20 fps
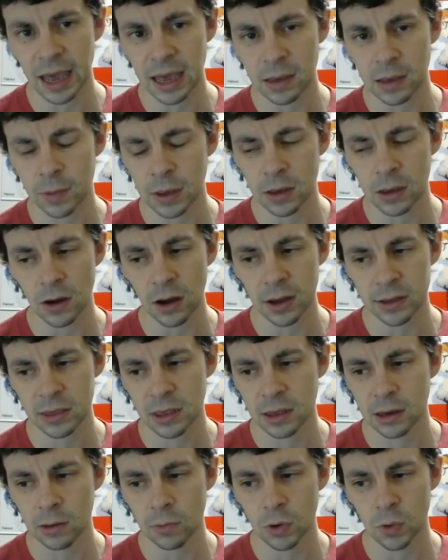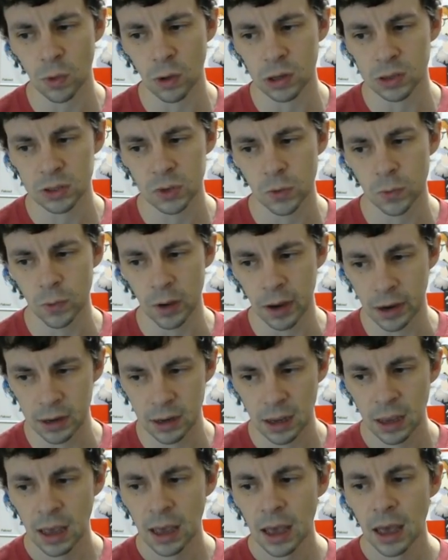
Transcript: AP cost that he would want to run.